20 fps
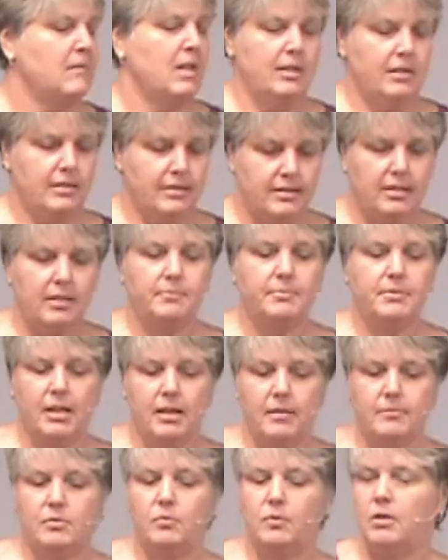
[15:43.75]

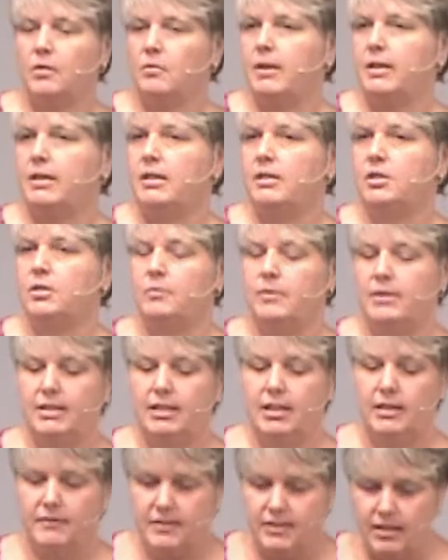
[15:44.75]
Sometimes we are ready to
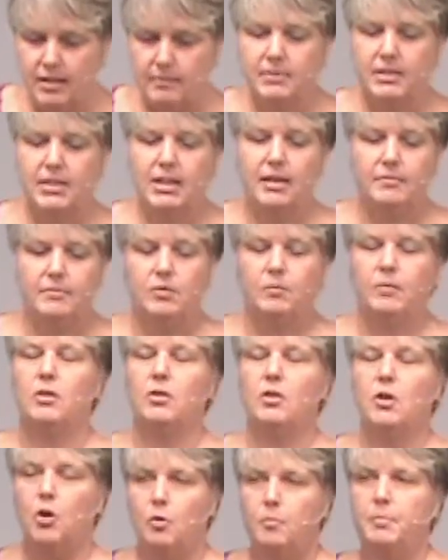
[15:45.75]
receive. Sometimes we
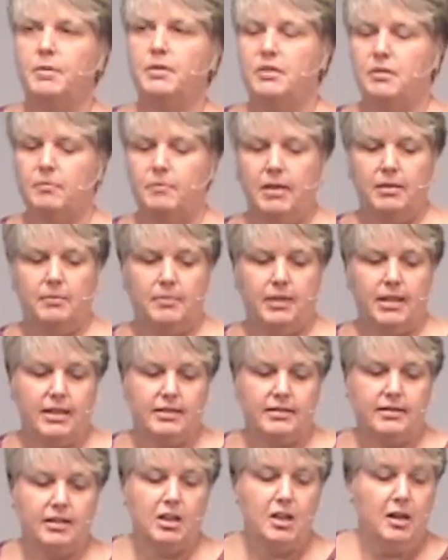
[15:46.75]
are open to being
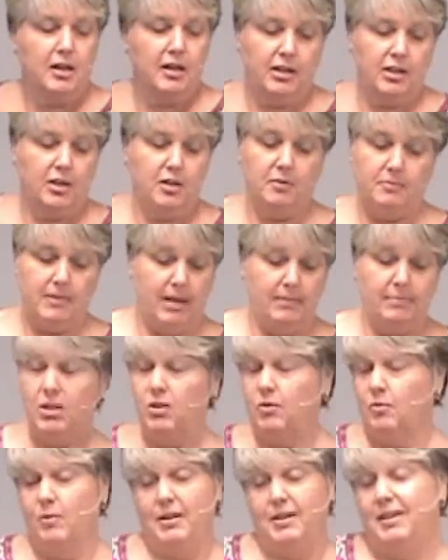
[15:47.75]
blessed. You know, maybe
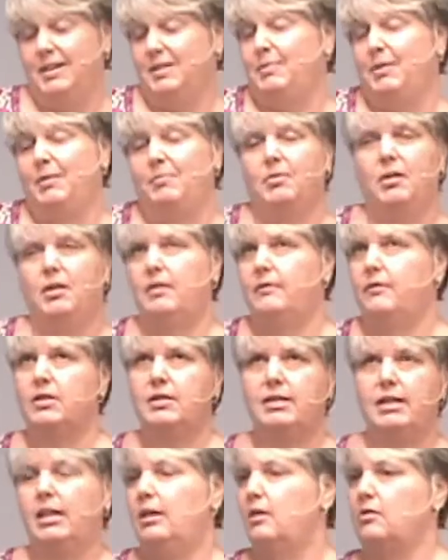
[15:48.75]
you're one of these people that have
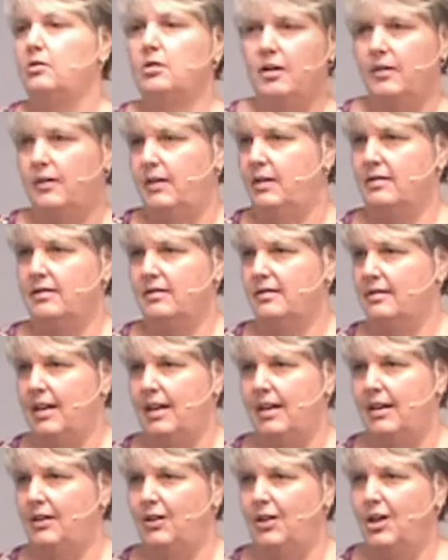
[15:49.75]
just healed all this
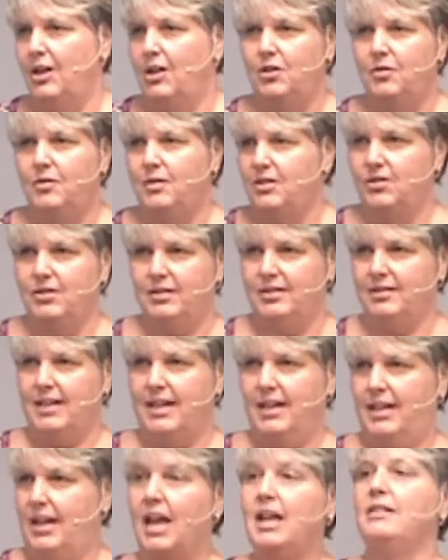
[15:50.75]
and you can just
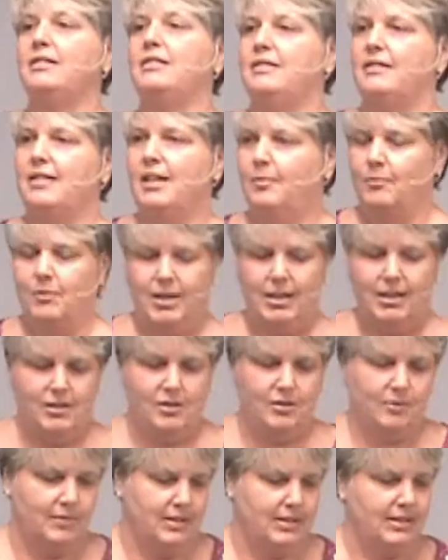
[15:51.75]
say, yes, I'm ready
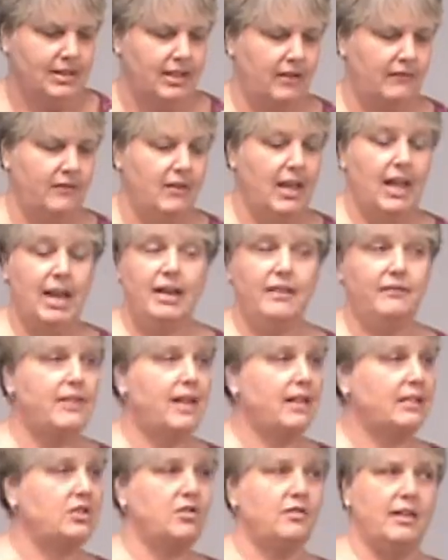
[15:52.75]
to receive. And if
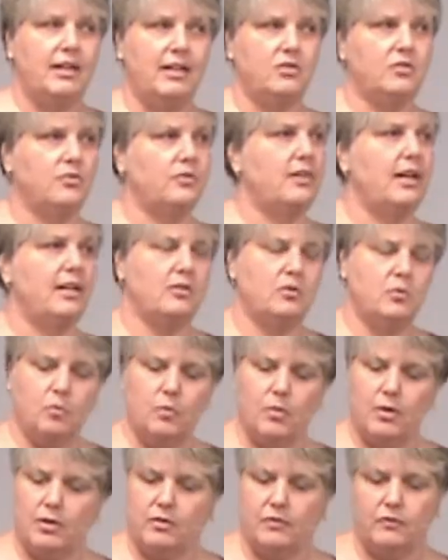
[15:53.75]
that's your answer, that's
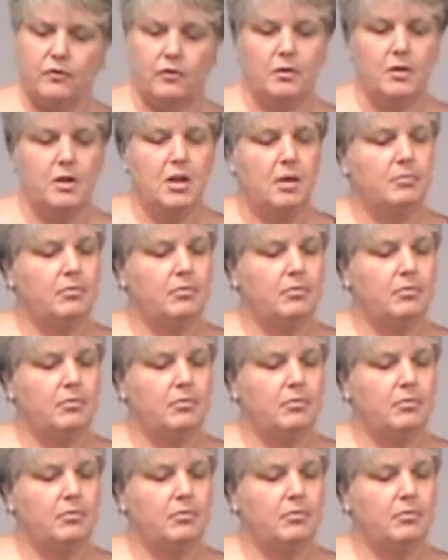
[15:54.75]
wonderful.